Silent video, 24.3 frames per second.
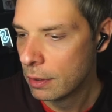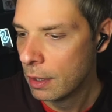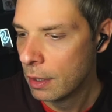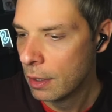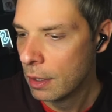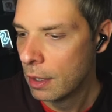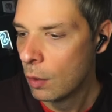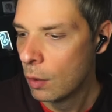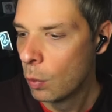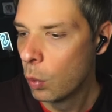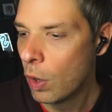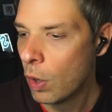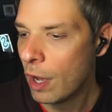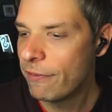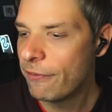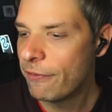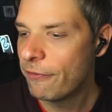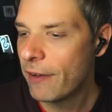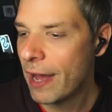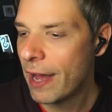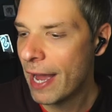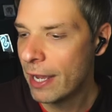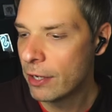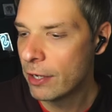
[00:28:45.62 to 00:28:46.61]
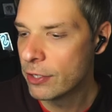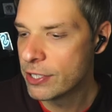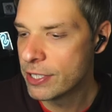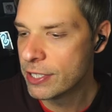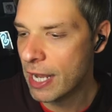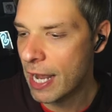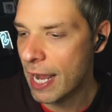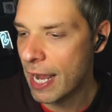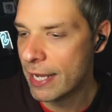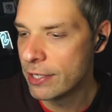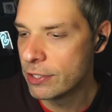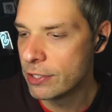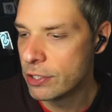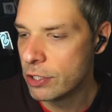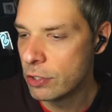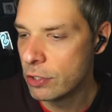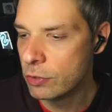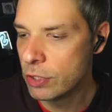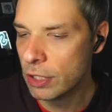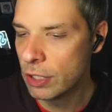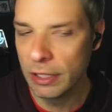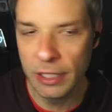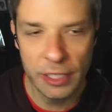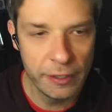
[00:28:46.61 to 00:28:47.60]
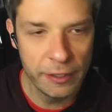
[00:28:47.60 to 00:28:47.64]
What file size do you
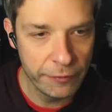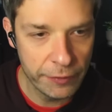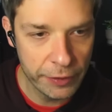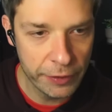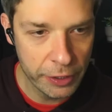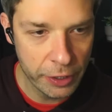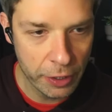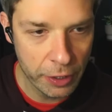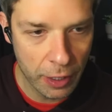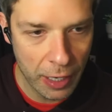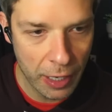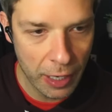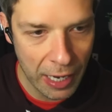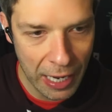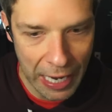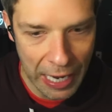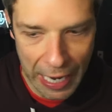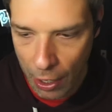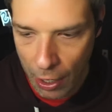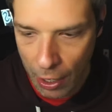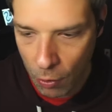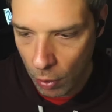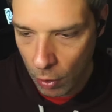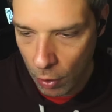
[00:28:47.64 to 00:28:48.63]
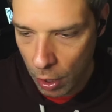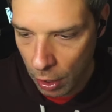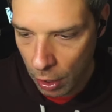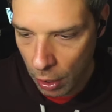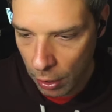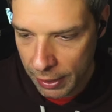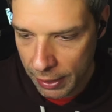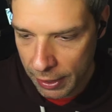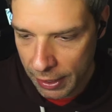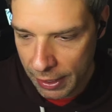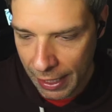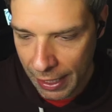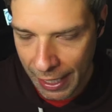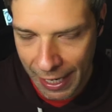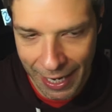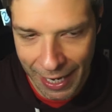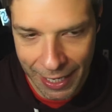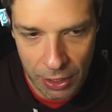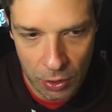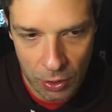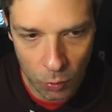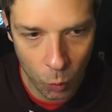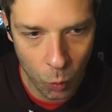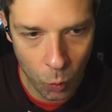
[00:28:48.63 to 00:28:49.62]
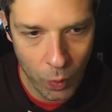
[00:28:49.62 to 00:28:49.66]
deliver your high quality
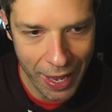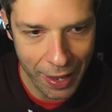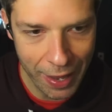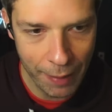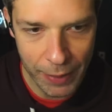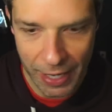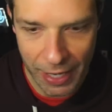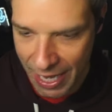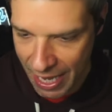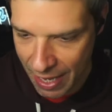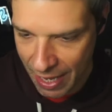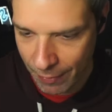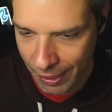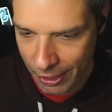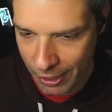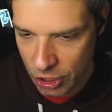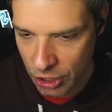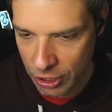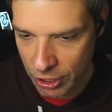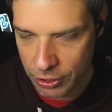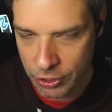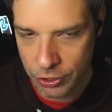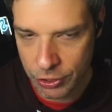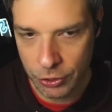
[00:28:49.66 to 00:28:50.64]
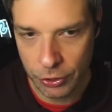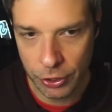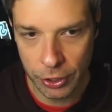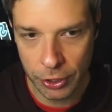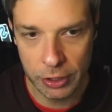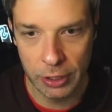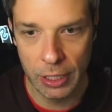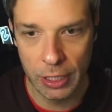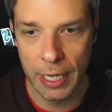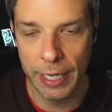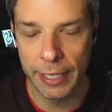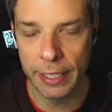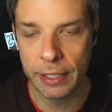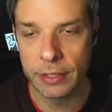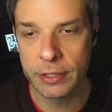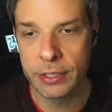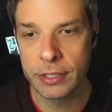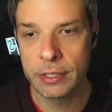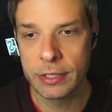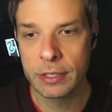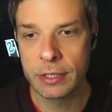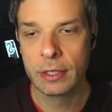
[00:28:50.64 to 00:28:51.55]
and web images to your clients?